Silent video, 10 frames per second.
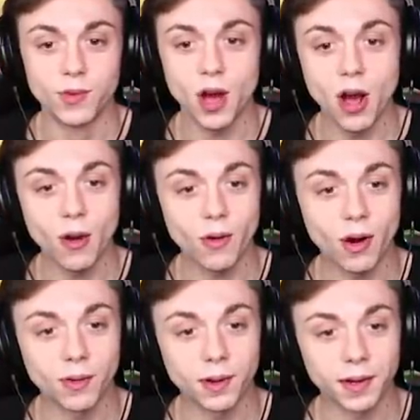No!
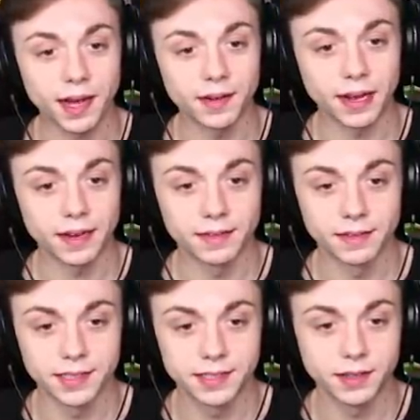Oh, okay, okay.
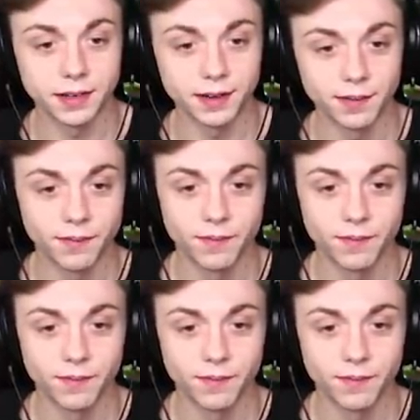It's still here.